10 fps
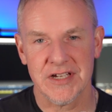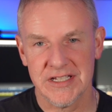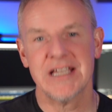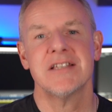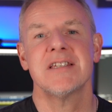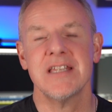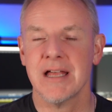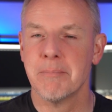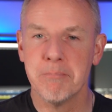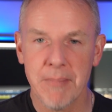And you can see
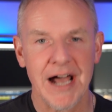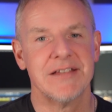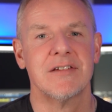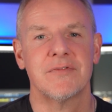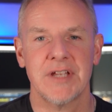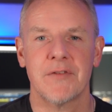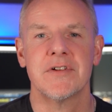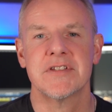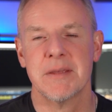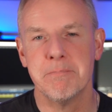the massive
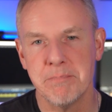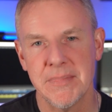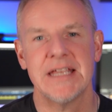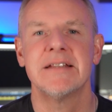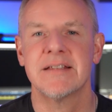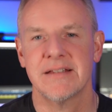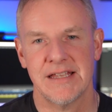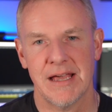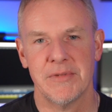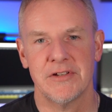difference it made to
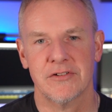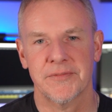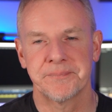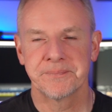the image.